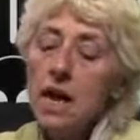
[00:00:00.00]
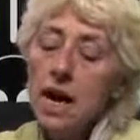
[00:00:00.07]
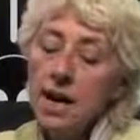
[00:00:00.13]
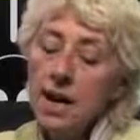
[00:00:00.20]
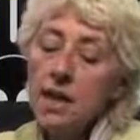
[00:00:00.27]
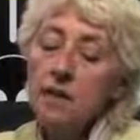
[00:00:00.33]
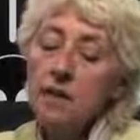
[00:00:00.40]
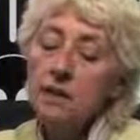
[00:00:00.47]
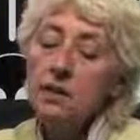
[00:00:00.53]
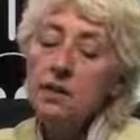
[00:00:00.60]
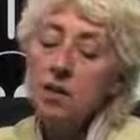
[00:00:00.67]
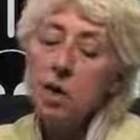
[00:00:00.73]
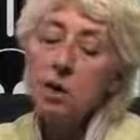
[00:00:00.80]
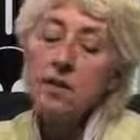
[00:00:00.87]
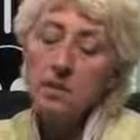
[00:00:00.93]
And he
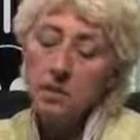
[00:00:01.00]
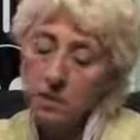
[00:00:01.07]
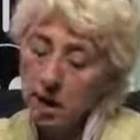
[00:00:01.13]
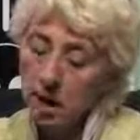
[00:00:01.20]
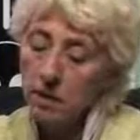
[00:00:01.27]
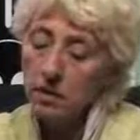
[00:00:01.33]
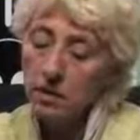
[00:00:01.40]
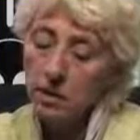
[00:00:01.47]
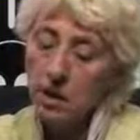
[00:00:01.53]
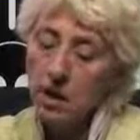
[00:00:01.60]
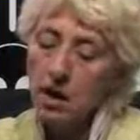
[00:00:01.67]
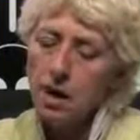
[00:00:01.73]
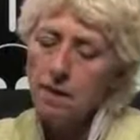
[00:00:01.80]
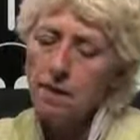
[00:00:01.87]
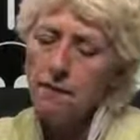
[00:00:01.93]
talks about
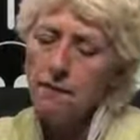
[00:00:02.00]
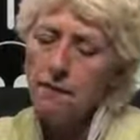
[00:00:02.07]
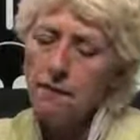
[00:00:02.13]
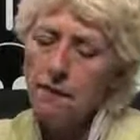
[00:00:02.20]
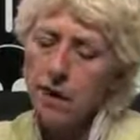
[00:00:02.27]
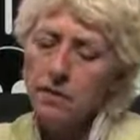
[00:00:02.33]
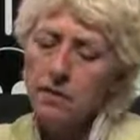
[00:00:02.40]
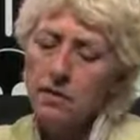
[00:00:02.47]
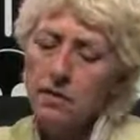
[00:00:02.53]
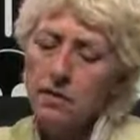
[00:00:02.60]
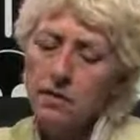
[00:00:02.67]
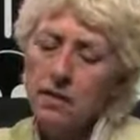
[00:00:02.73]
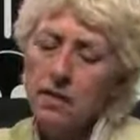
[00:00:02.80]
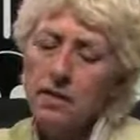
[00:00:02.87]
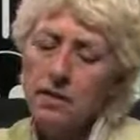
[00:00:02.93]
the effects,
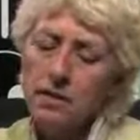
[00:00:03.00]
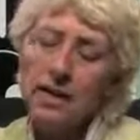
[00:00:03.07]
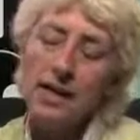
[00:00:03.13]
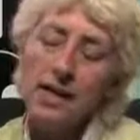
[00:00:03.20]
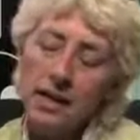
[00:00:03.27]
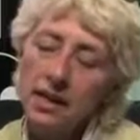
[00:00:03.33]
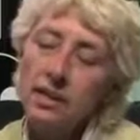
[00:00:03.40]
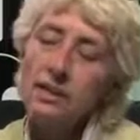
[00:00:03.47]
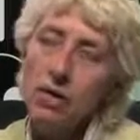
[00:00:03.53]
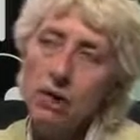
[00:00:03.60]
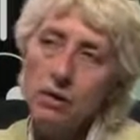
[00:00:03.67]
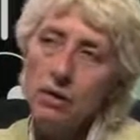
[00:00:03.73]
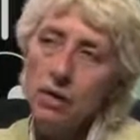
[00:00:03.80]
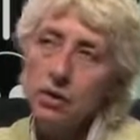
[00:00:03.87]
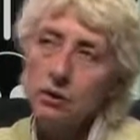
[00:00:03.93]
and it's
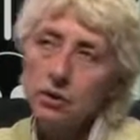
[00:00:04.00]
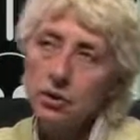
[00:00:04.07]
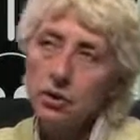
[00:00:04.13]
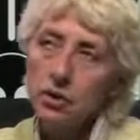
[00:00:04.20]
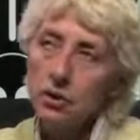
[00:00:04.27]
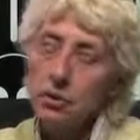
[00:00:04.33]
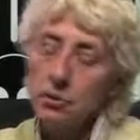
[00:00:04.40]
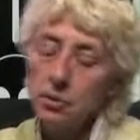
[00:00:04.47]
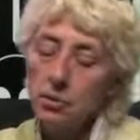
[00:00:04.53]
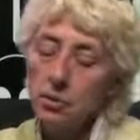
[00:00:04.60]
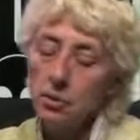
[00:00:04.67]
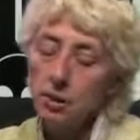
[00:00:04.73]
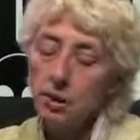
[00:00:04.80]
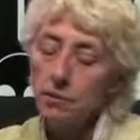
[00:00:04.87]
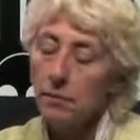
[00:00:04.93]
very readable. You shouldn't be
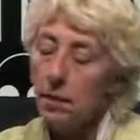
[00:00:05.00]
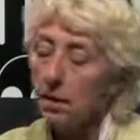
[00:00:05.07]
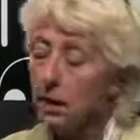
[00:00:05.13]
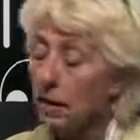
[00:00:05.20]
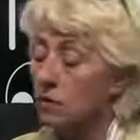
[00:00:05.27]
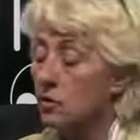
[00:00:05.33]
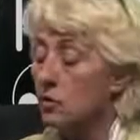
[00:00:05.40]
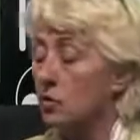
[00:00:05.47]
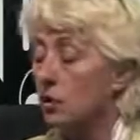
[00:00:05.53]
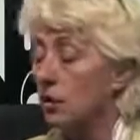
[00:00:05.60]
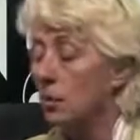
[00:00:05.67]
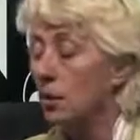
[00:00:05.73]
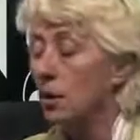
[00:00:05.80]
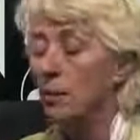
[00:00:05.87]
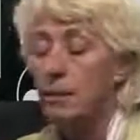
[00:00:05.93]
put off by the chemistry
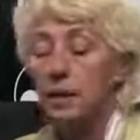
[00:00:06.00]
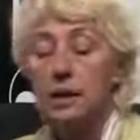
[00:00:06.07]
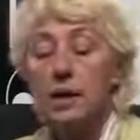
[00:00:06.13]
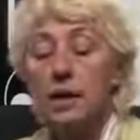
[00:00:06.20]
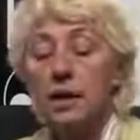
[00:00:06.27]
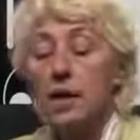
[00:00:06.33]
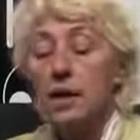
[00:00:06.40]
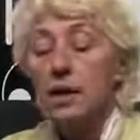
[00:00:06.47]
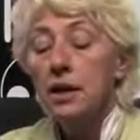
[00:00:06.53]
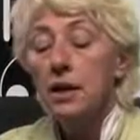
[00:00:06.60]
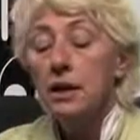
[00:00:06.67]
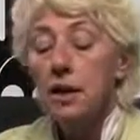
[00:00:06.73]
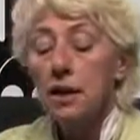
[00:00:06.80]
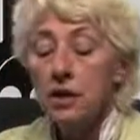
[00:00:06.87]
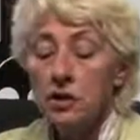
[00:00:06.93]
in the book, but
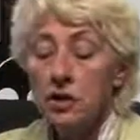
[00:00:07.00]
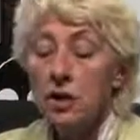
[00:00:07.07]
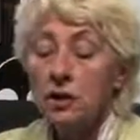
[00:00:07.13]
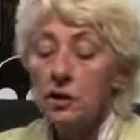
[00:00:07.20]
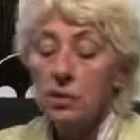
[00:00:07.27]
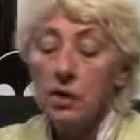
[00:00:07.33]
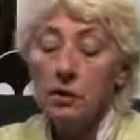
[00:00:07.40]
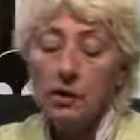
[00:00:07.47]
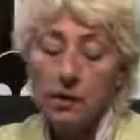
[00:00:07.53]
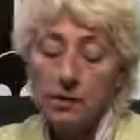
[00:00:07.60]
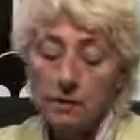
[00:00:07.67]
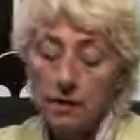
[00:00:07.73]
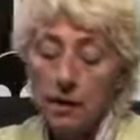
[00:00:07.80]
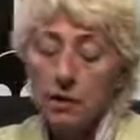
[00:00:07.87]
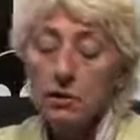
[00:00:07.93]
he talks about the
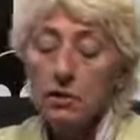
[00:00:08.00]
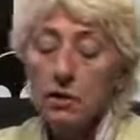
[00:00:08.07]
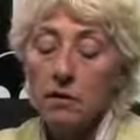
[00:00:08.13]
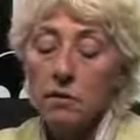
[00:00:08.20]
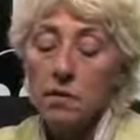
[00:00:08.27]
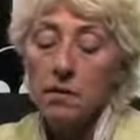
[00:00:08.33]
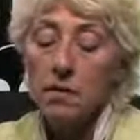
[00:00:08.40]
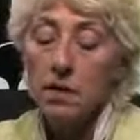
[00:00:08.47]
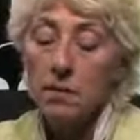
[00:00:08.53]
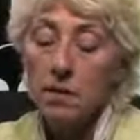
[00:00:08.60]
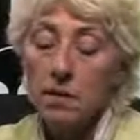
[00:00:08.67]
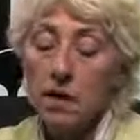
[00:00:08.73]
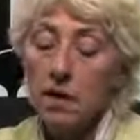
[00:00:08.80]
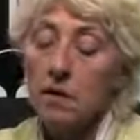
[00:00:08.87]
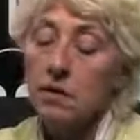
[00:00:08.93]
effects of what's
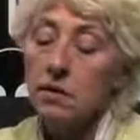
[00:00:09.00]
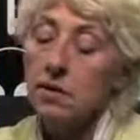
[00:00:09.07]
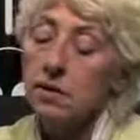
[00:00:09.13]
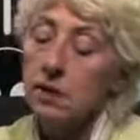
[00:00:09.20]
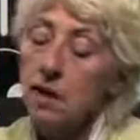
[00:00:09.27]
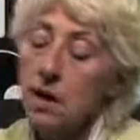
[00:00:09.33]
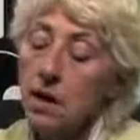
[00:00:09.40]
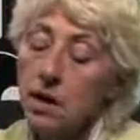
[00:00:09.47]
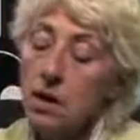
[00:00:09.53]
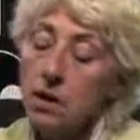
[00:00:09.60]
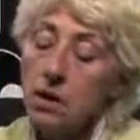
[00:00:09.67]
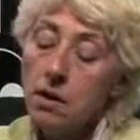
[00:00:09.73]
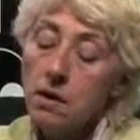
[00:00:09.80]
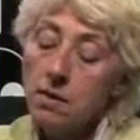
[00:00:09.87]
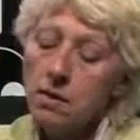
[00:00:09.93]
coming down in the sky
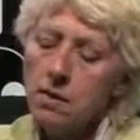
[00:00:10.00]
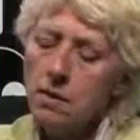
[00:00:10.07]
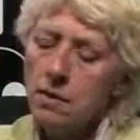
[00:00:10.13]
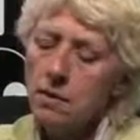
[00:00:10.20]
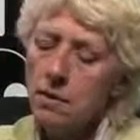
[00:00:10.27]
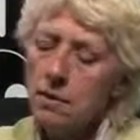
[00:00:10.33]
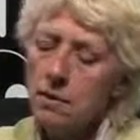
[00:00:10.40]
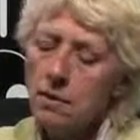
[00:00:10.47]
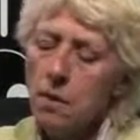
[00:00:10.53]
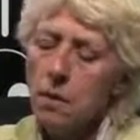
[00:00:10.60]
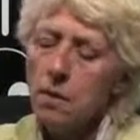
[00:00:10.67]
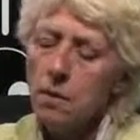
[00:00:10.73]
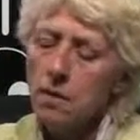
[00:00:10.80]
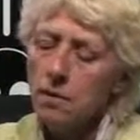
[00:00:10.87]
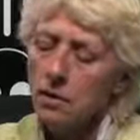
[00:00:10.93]
on
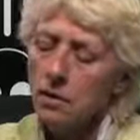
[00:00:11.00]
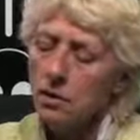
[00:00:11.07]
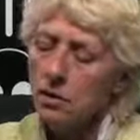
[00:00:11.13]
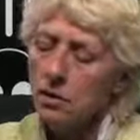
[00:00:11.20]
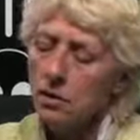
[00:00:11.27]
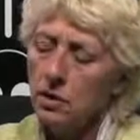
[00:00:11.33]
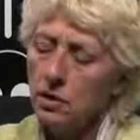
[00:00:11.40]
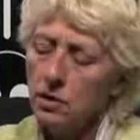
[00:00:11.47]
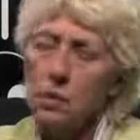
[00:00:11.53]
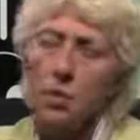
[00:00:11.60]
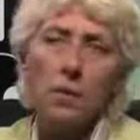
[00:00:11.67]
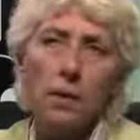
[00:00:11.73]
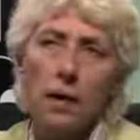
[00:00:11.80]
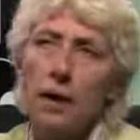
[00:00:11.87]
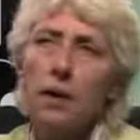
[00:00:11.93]
farmers in
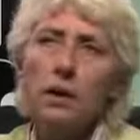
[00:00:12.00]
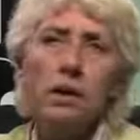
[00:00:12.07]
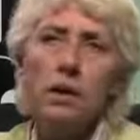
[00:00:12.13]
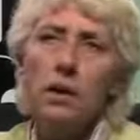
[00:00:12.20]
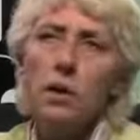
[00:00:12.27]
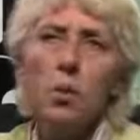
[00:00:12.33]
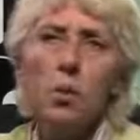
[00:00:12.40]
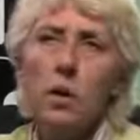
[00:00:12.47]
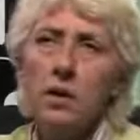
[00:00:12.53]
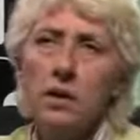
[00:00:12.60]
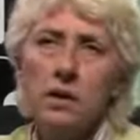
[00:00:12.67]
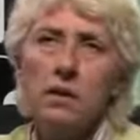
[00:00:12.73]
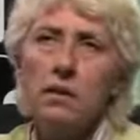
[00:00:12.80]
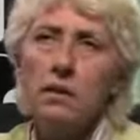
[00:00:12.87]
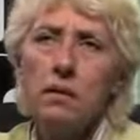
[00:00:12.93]
Norway
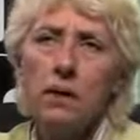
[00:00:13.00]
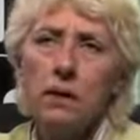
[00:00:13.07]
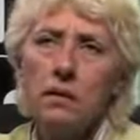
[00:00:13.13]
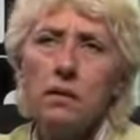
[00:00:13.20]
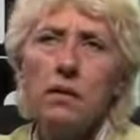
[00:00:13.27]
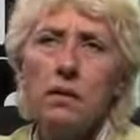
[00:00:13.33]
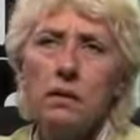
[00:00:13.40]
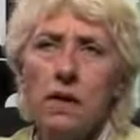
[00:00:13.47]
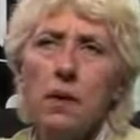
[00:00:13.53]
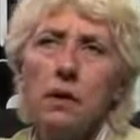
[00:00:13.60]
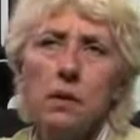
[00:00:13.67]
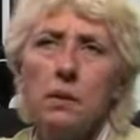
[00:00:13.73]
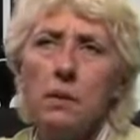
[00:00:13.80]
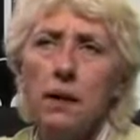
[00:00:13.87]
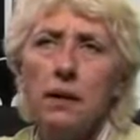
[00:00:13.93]
wanted things
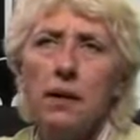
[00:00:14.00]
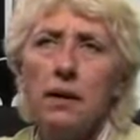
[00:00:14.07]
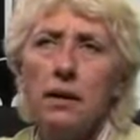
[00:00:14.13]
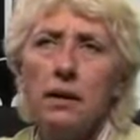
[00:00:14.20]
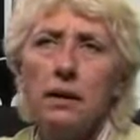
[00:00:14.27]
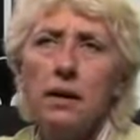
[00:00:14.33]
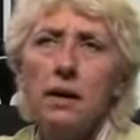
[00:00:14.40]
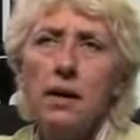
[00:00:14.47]
evaluated.